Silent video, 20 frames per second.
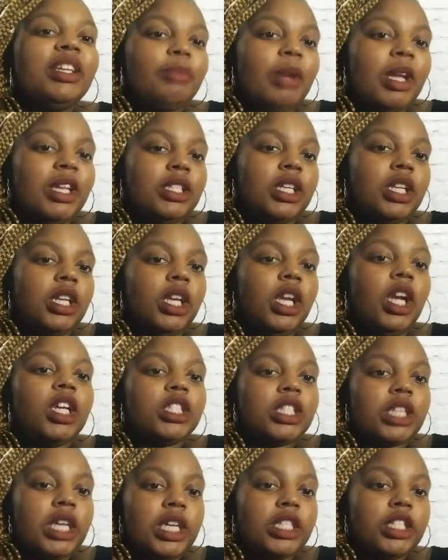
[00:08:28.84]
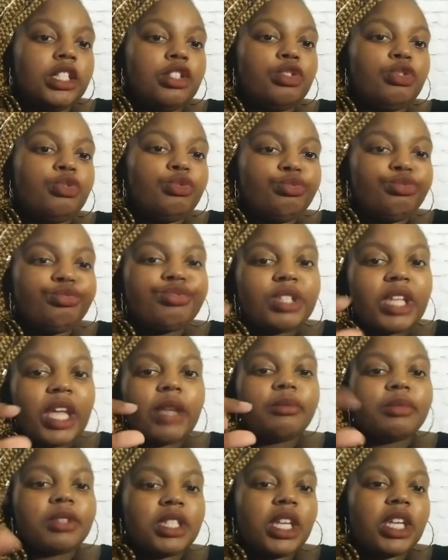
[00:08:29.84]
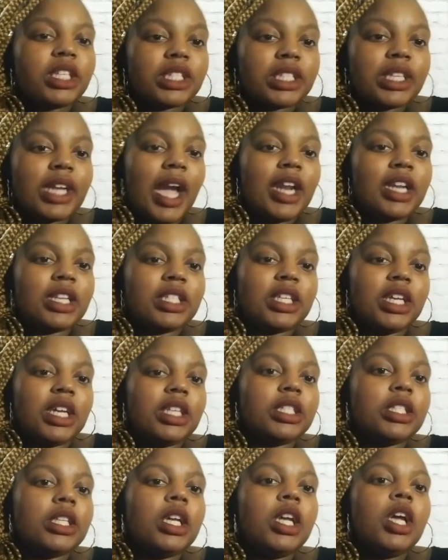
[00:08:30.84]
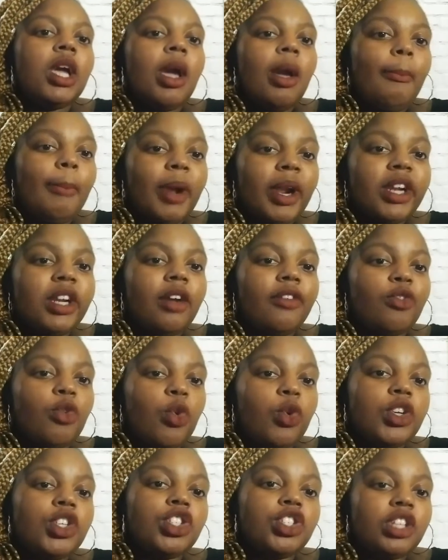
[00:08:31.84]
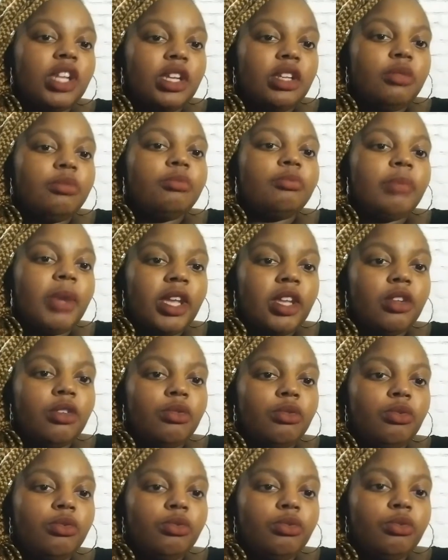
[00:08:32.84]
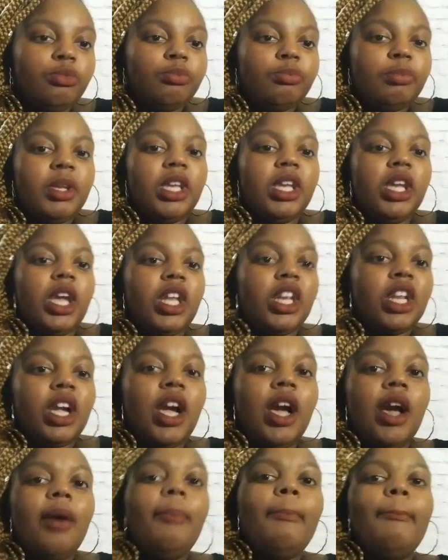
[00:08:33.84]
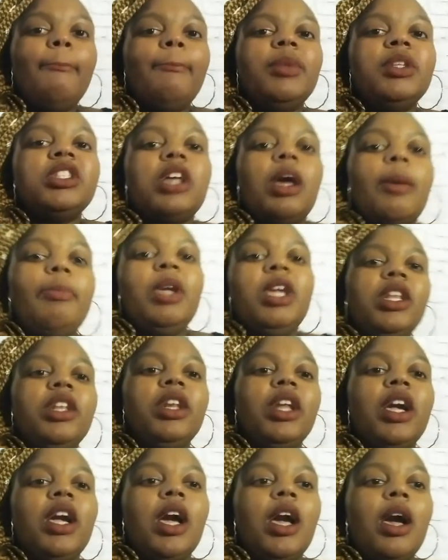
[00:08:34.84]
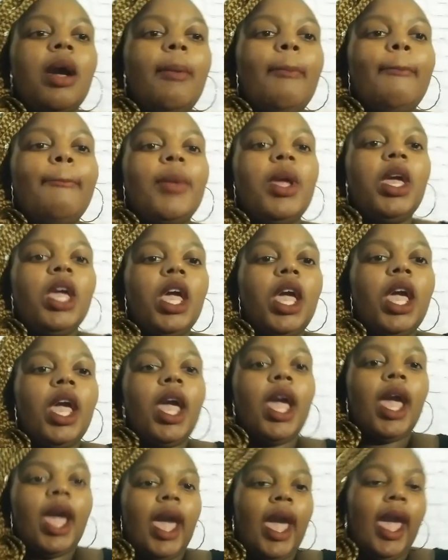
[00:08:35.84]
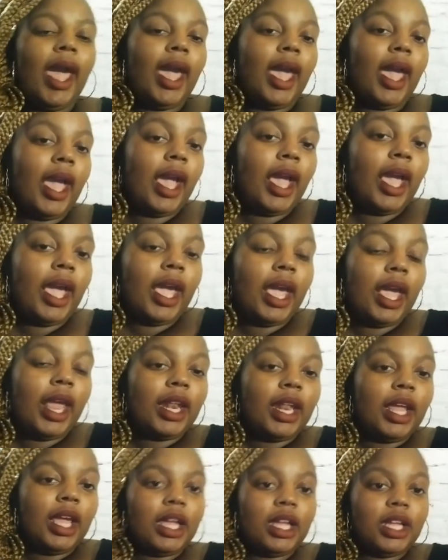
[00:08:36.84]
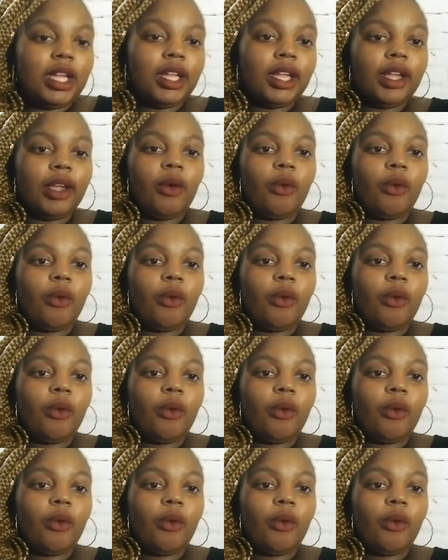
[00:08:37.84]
they did basically a test too, same stick kind of test, but of course they make you pee in a cup. So I peed in a cup, and